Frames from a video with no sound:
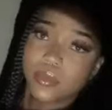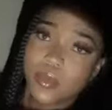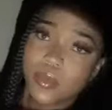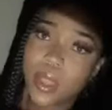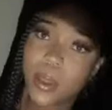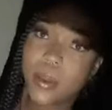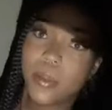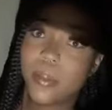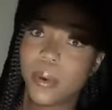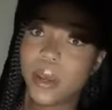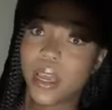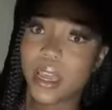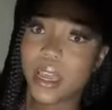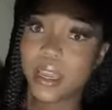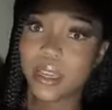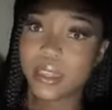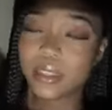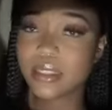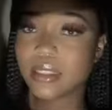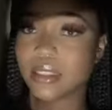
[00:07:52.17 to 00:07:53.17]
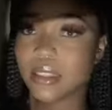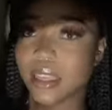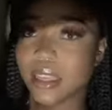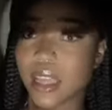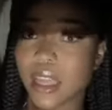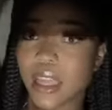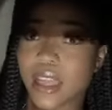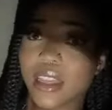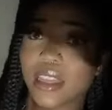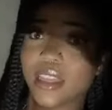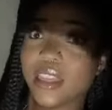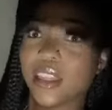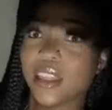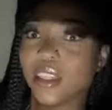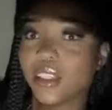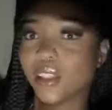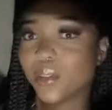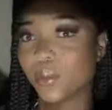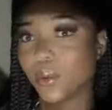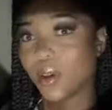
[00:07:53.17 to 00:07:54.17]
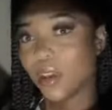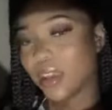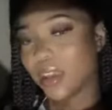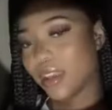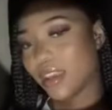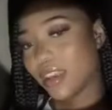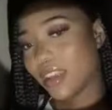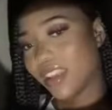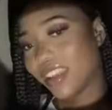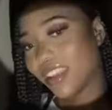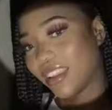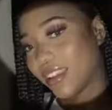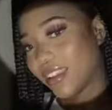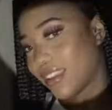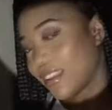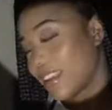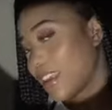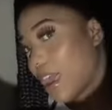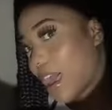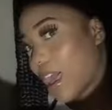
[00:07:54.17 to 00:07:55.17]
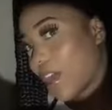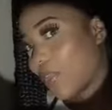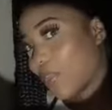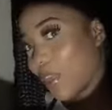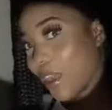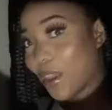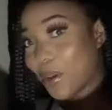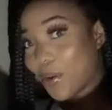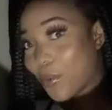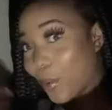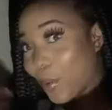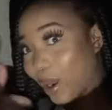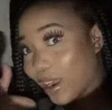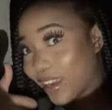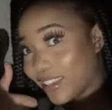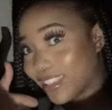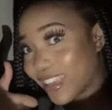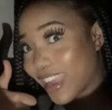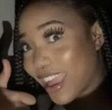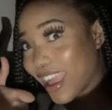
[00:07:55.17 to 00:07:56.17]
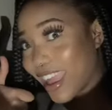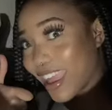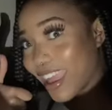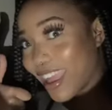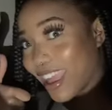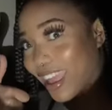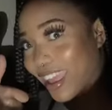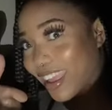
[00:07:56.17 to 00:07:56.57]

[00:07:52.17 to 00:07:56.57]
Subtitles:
But this one, I think works, guys.